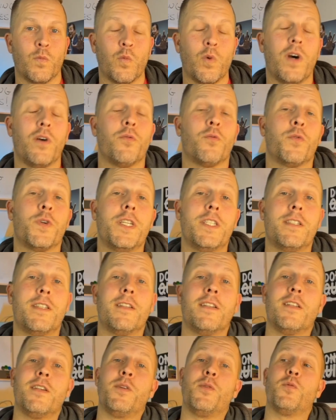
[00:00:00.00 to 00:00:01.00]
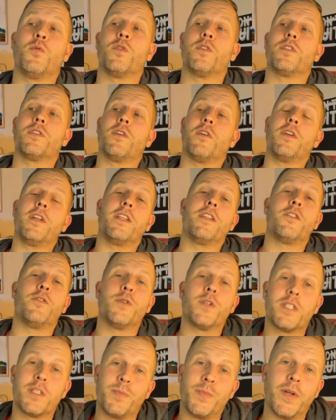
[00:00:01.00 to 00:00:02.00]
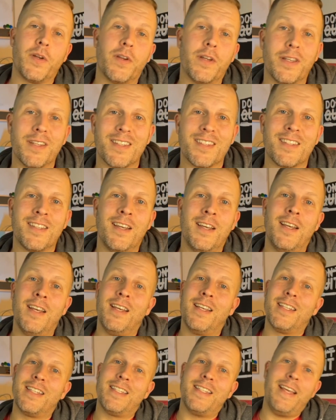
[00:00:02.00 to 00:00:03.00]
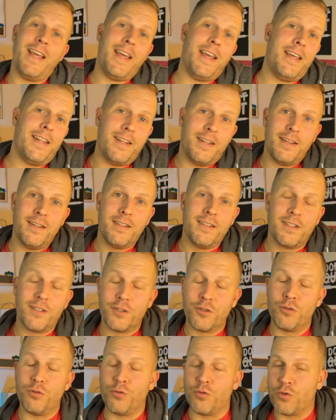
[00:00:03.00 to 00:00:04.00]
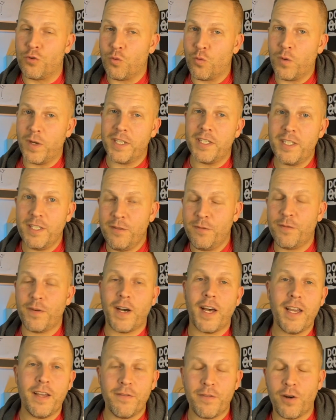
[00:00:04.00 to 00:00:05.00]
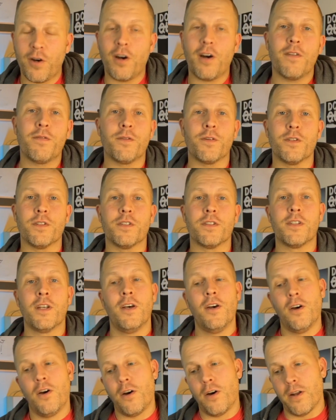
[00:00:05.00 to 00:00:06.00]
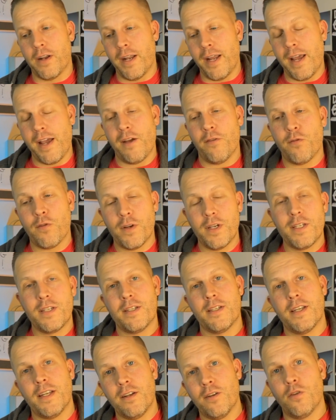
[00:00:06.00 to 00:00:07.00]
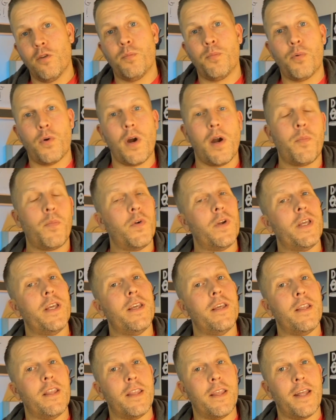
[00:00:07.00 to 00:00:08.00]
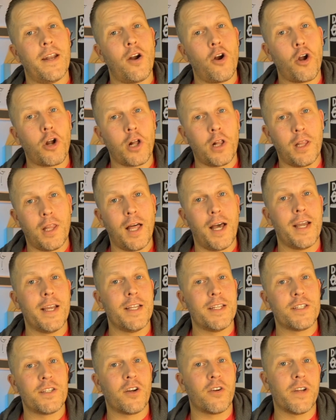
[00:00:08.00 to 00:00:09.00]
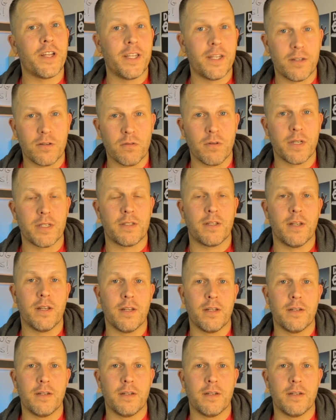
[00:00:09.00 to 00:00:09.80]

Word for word: Well, recently we're starting to experience 10 to 25 offers on every single property that our clients are interested in.